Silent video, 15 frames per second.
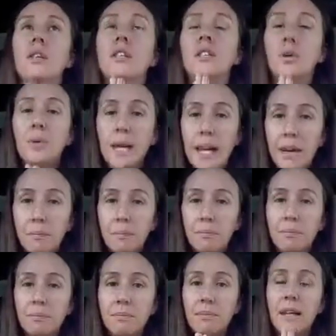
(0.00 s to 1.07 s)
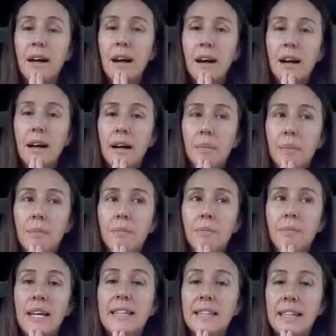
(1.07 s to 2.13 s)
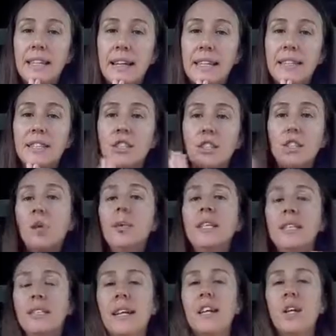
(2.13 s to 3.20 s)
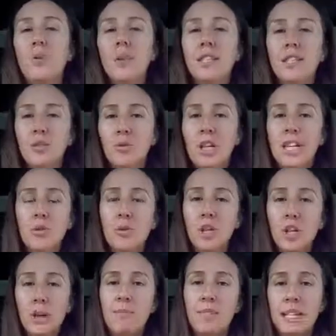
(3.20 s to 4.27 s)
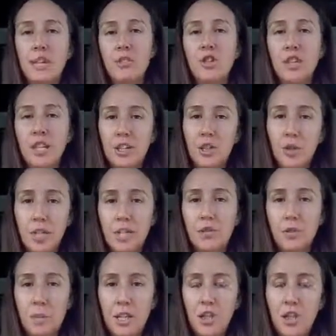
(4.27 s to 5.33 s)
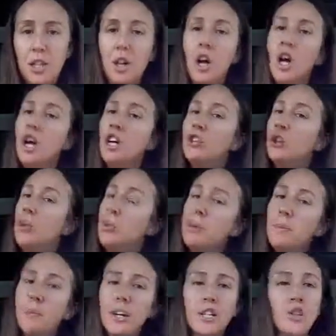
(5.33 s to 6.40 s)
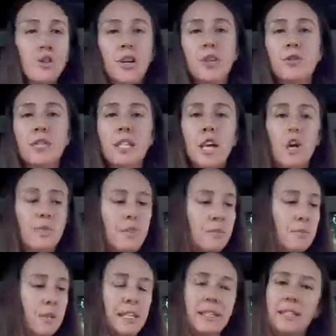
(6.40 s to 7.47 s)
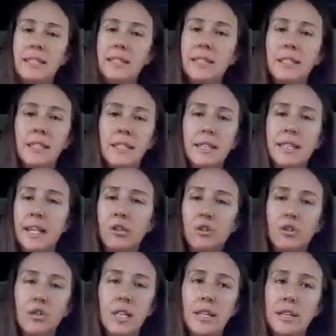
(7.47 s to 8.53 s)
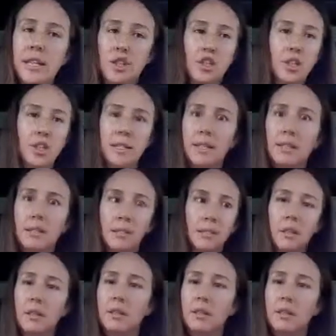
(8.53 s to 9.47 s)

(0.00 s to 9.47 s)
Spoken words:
So yeah, That's it, guys. Slow and steady wins the race when it comes to energetic transformation. Don't put pressure on yourself to exist in this energy that's just